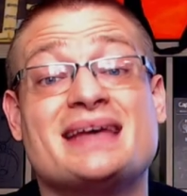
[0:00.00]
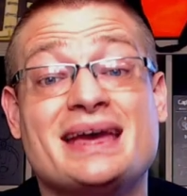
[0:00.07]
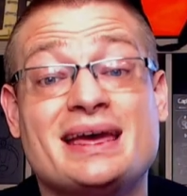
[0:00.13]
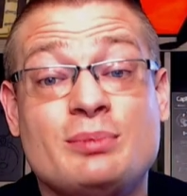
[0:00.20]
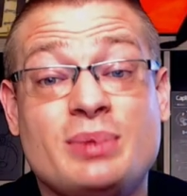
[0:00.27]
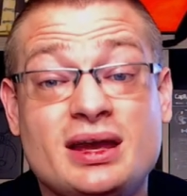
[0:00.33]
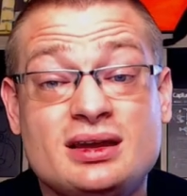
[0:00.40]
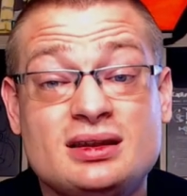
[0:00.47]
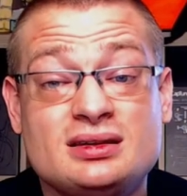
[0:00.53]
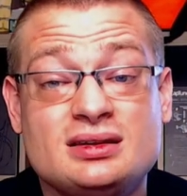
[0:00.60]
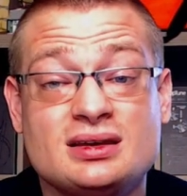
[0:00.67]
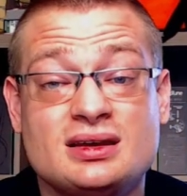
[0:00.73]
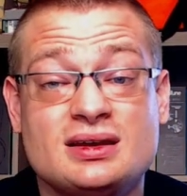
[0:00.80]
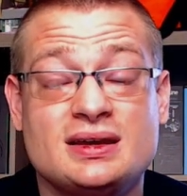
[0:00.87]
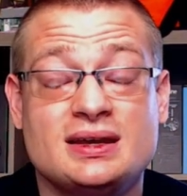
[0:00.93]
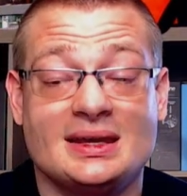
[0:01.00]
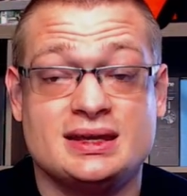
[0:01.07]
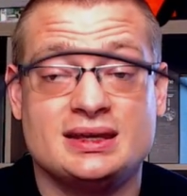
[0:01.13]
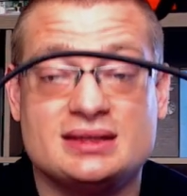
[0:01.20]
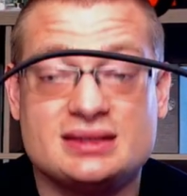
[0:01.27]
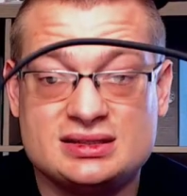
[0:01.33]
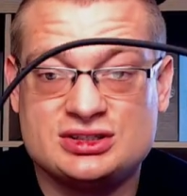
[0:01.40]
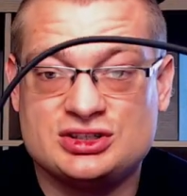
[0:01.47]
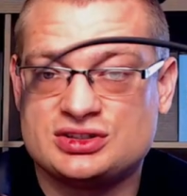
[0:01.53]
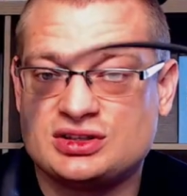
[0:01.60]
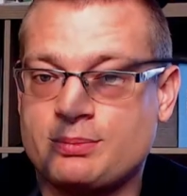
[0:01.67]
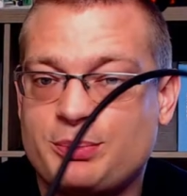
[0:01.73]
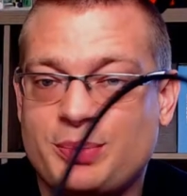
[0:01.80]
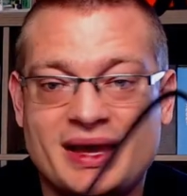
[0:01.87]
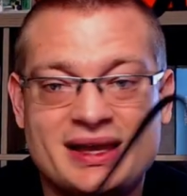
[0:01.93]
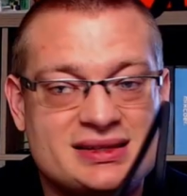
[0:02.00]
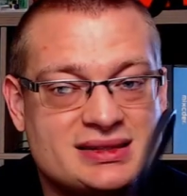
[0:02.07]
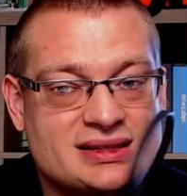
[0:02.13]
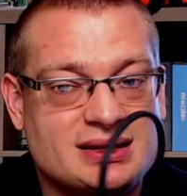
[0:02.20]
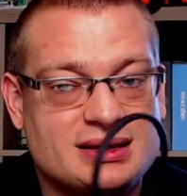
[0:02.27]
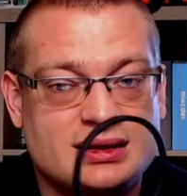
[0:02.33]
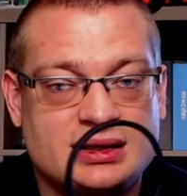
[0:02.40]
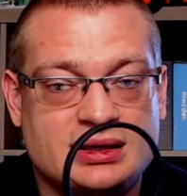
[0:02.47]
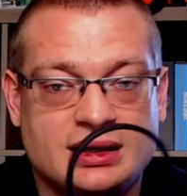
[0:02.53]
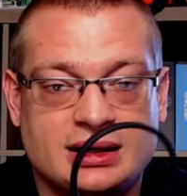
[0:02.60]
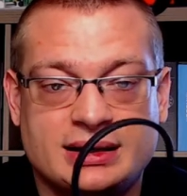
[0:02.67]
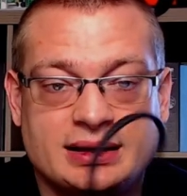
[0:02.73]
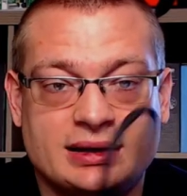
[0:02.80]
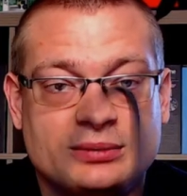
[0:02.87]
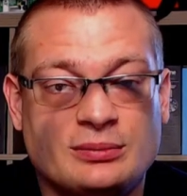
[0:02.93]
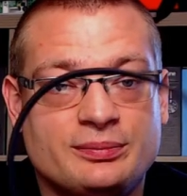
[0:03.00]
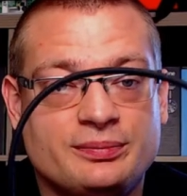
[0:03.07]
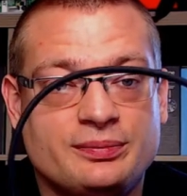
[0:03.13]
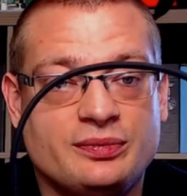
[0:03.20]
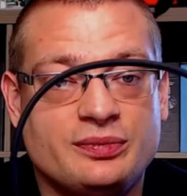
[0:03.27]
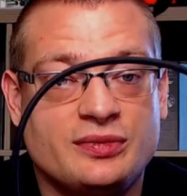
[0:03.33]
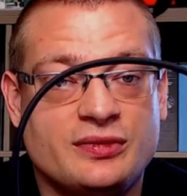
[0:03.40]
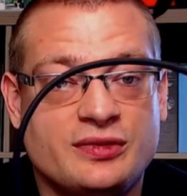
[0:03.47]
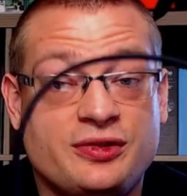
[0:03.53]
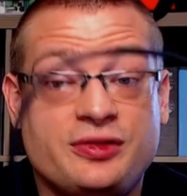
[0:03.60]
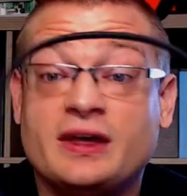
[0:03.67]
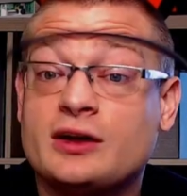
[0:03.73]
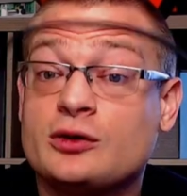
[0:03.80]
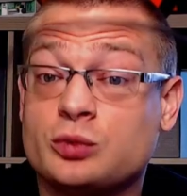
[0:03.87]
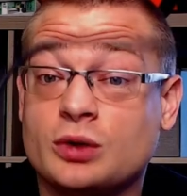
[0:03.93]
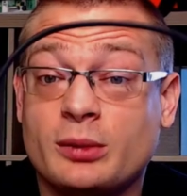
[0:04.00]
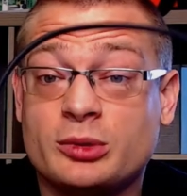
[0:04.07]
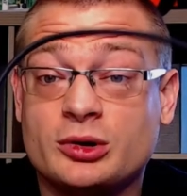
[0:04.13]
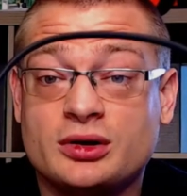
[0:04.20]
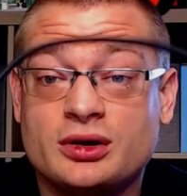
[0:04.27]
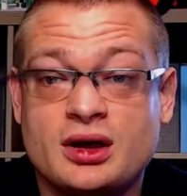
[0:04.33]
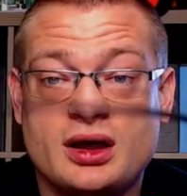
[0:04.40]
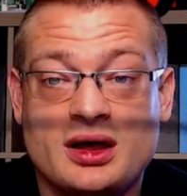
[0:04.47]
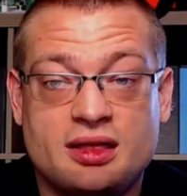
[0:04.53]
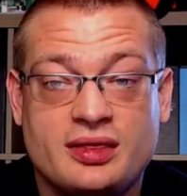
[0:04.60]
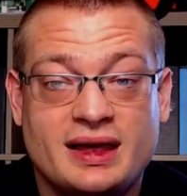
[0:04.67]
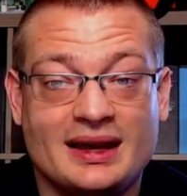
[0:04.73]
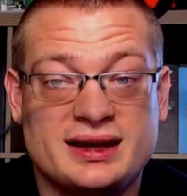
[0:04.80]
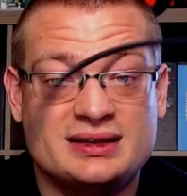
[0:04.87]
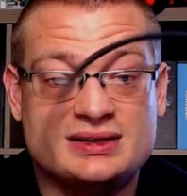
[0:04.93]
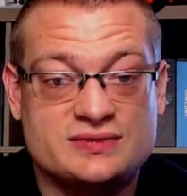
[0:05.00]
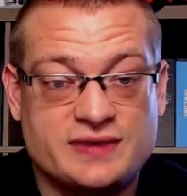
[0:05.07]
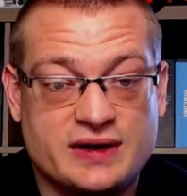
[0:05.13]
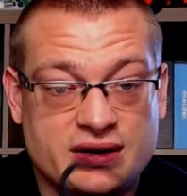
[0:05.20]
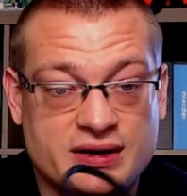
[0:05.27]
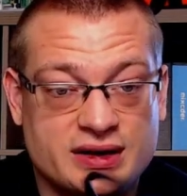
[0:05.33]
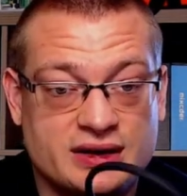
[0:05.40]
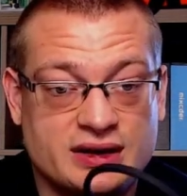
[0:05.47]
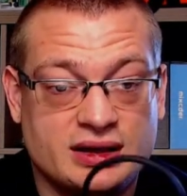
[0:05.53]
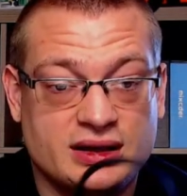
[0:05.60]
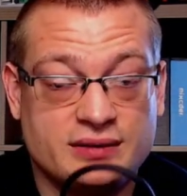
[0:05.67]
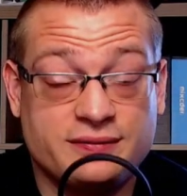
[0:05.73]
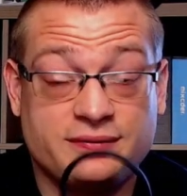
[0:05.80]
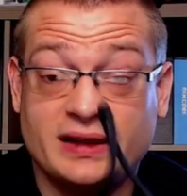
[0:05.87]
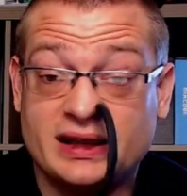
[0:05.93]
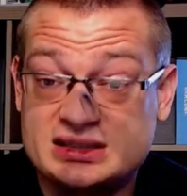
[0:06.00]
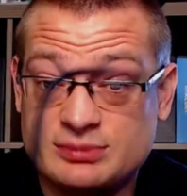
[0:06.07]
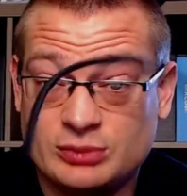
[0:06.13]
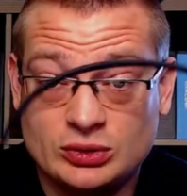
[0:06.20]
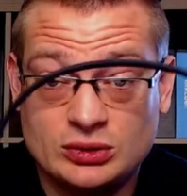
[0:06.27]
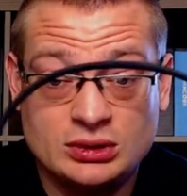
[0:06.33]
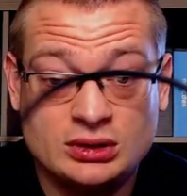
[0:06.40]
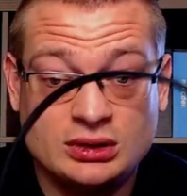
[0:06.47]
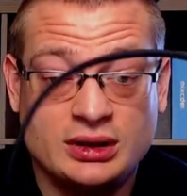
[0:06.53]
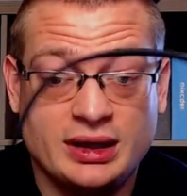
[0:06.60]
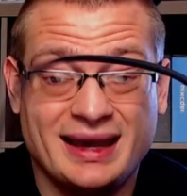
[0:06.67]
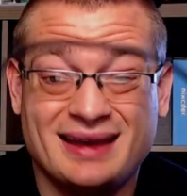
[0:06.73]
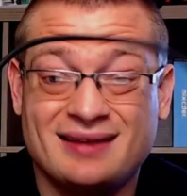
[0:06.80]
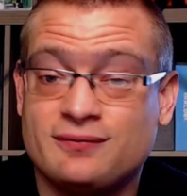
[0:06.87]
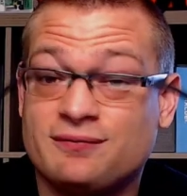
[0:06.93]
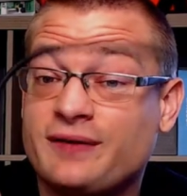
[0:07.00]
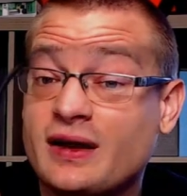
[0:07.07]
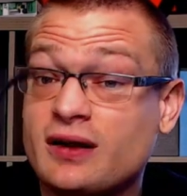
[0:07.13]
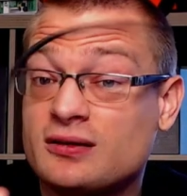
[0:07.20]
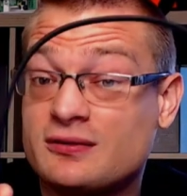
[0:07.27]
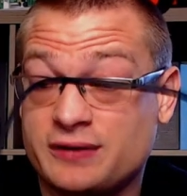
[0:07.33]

headband is just a basic thick rubber that is very flexible and very,